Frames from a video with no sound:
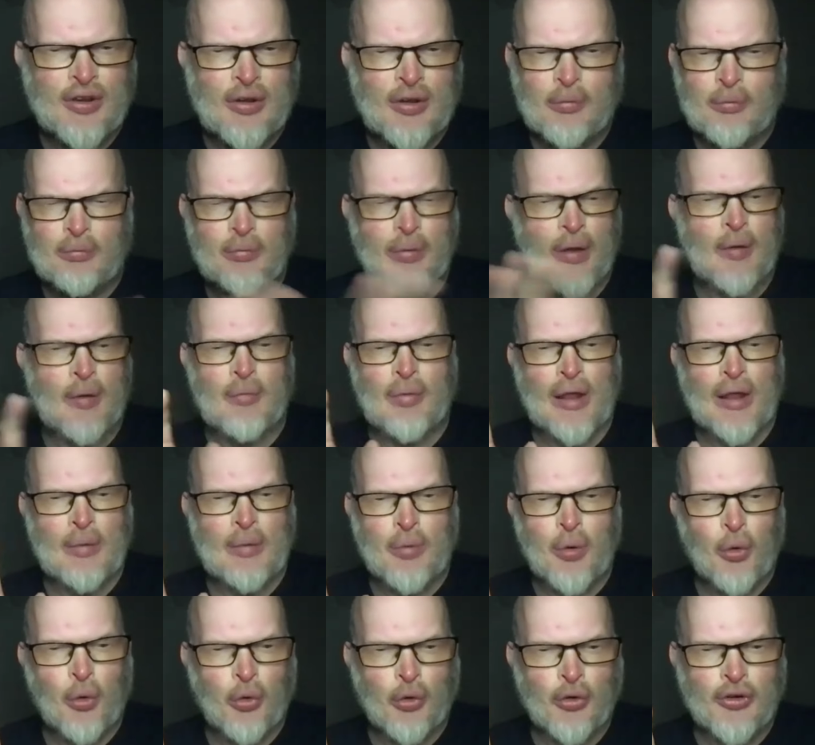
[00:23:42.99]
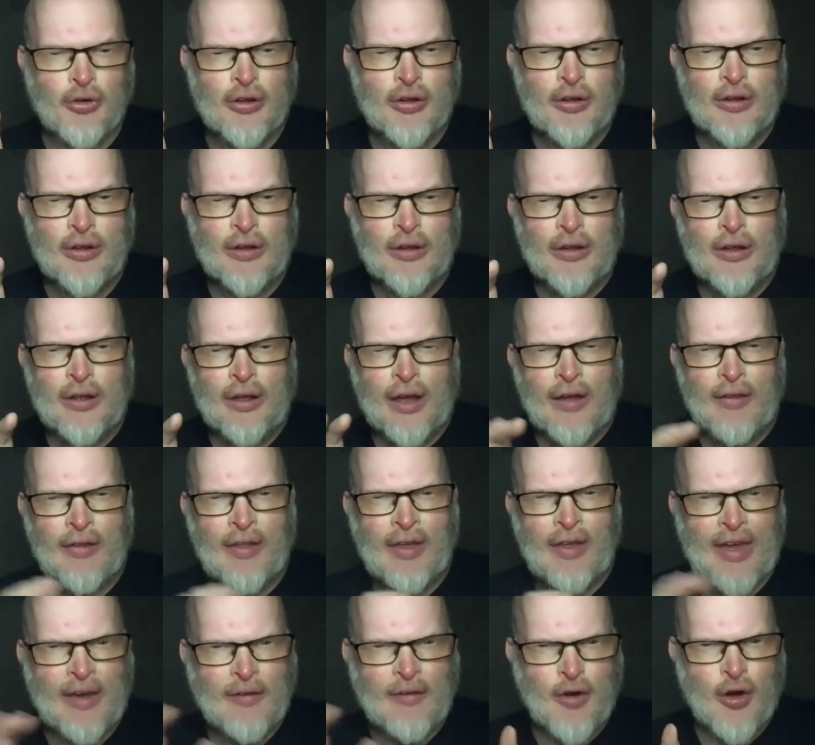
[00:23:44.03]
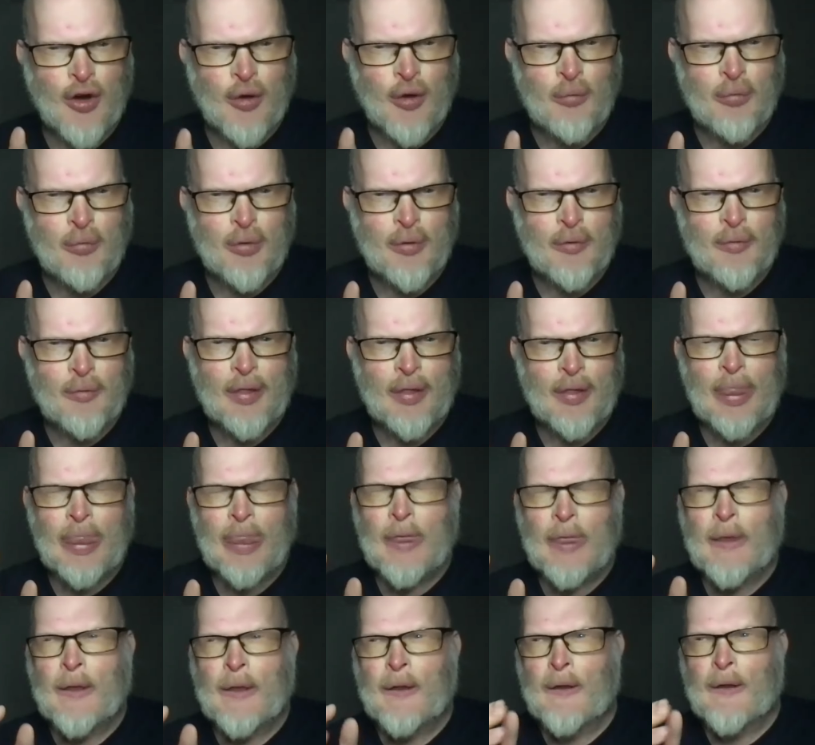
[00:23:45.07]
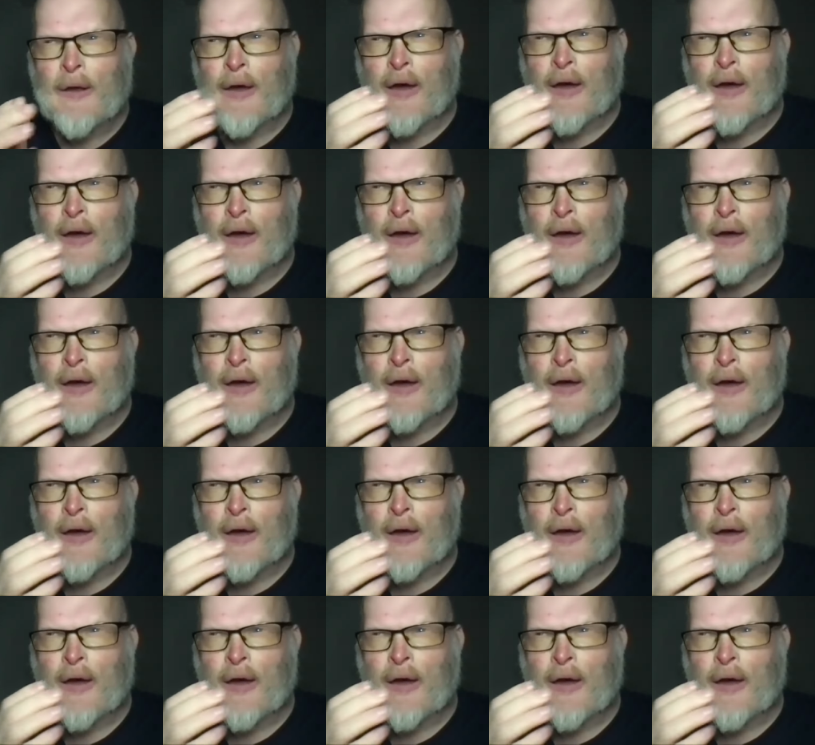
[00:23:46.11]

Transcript: and be completely bored, and then give up. Of course.